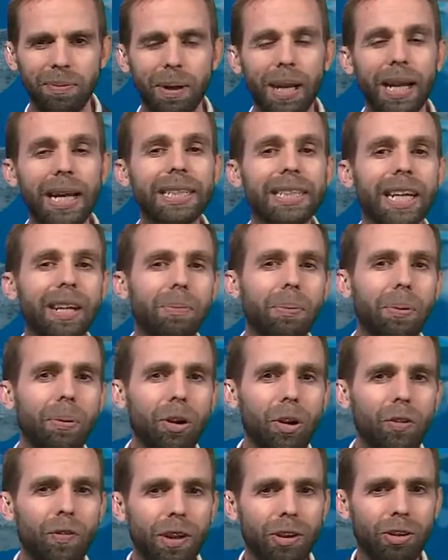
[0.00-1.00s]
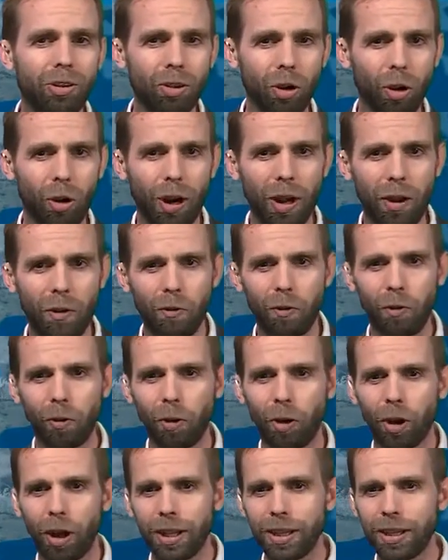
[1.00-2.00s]
But it is an improving story
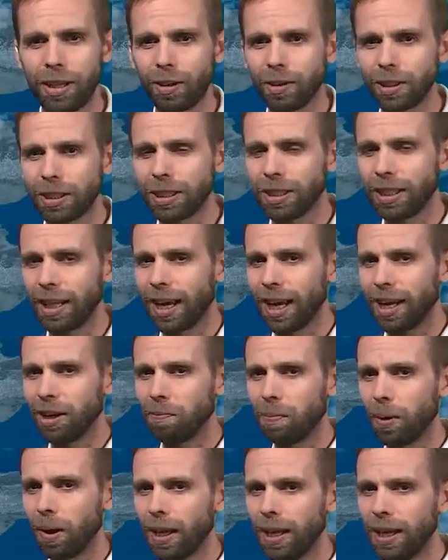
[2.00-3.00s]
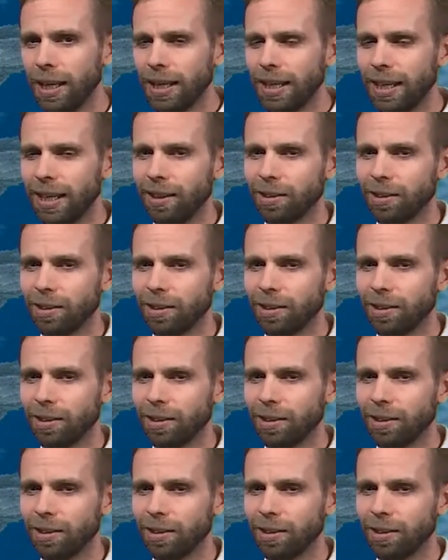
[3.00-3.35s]
for Nelson and Buller.